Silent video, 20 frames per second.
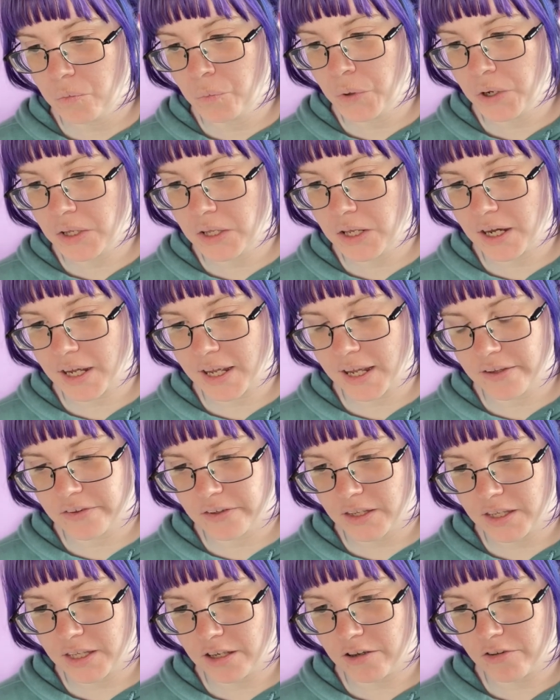Whitlock has a
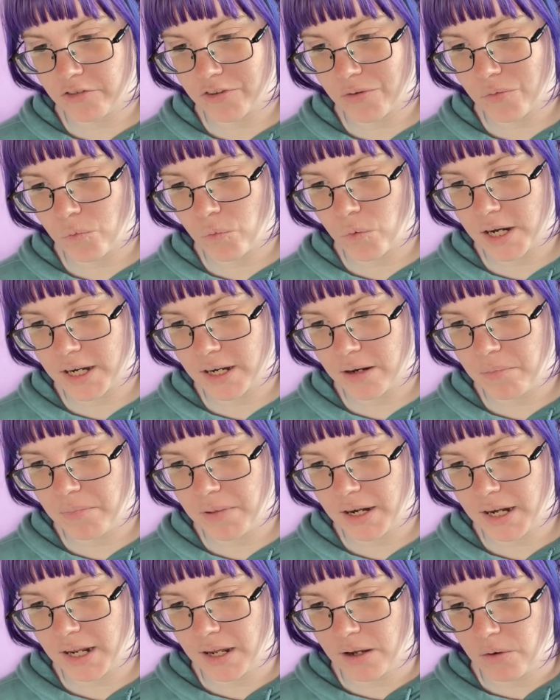gift one
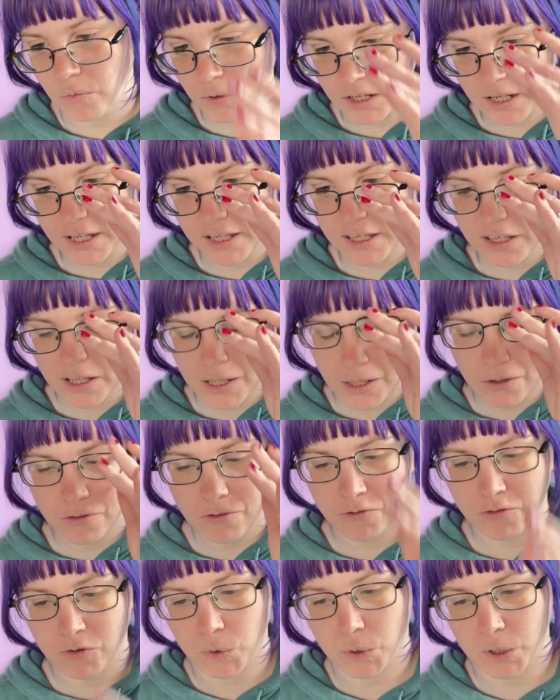Minnie would kill
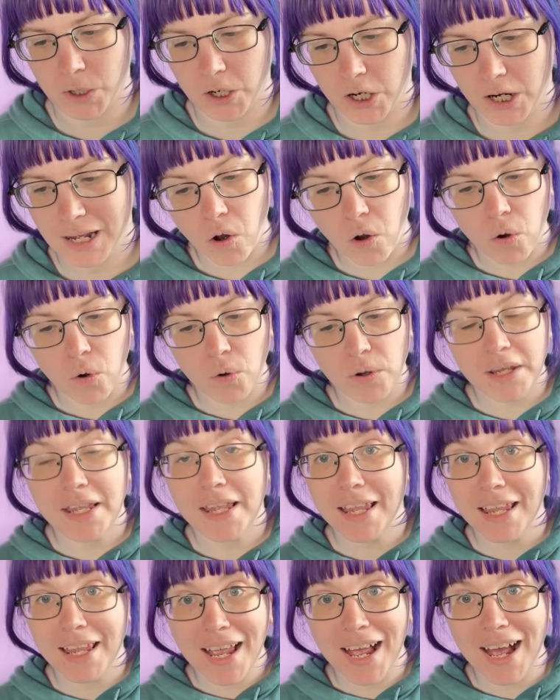for. Oh
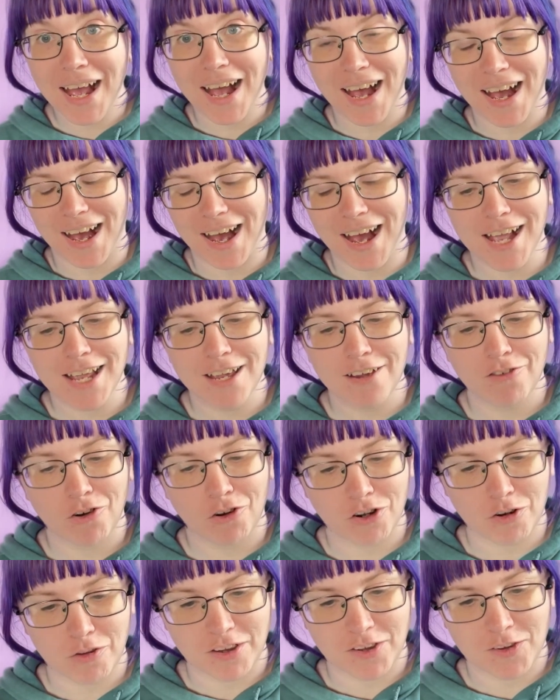yeah, I've
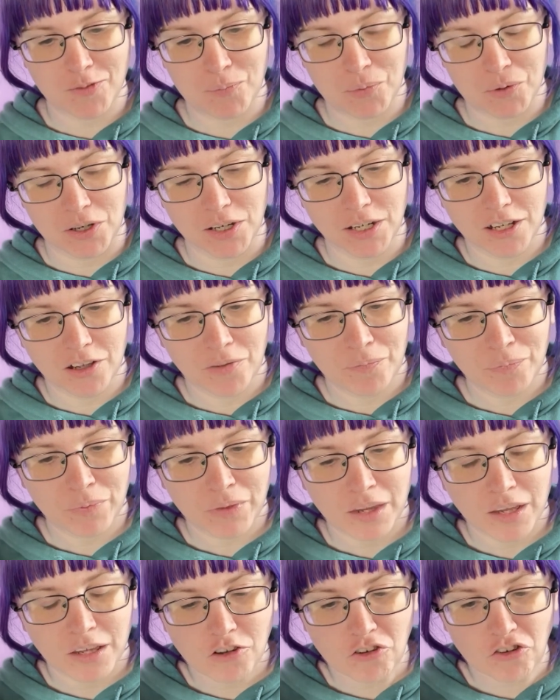heard of this book.
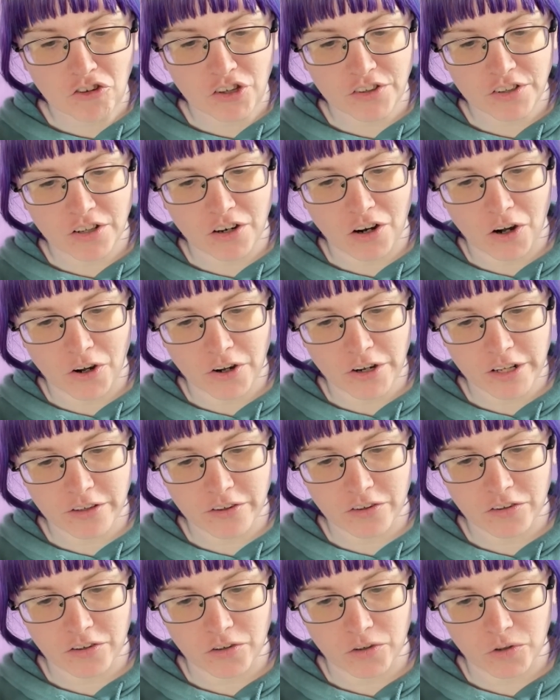She's an
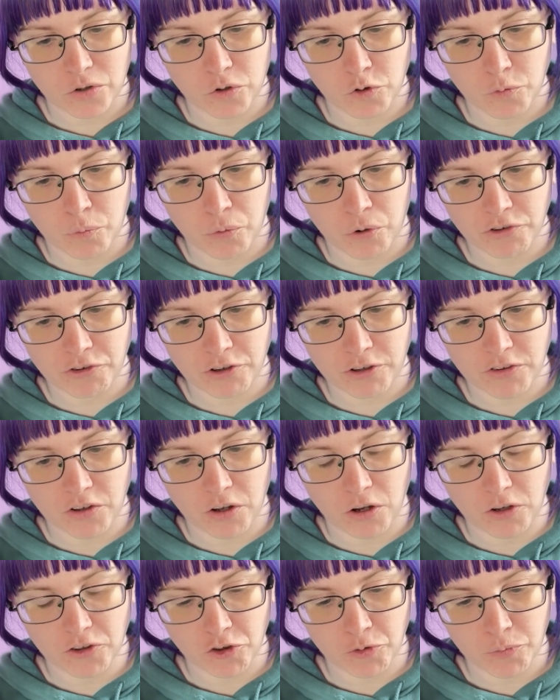artist whose portraits
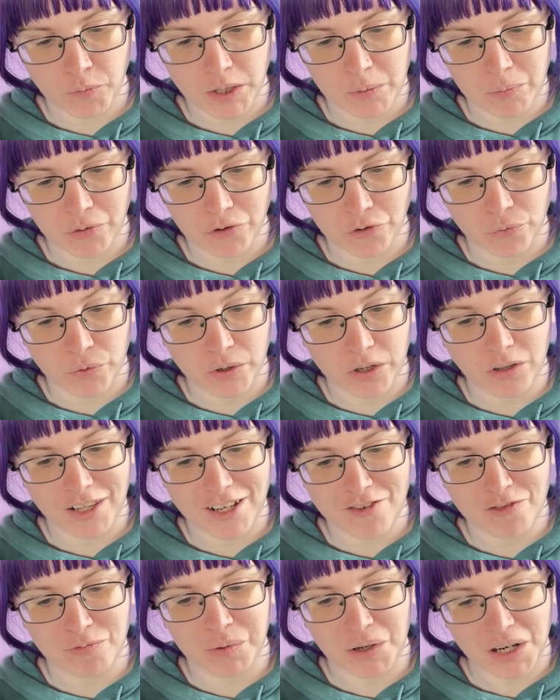alter people's
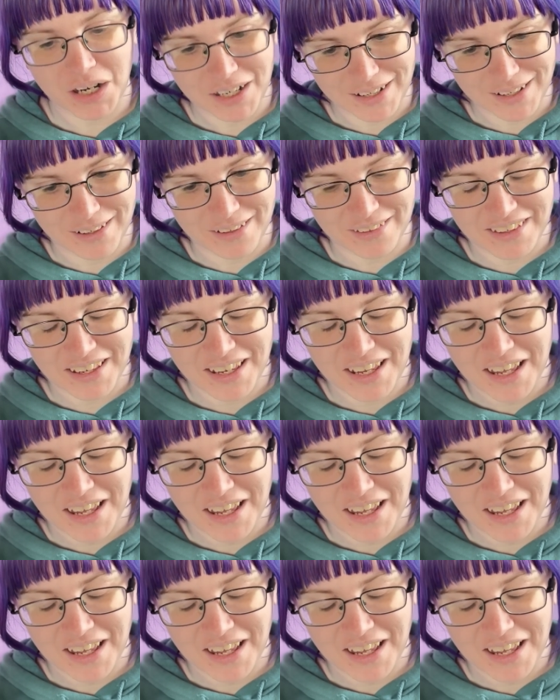real-life bodies,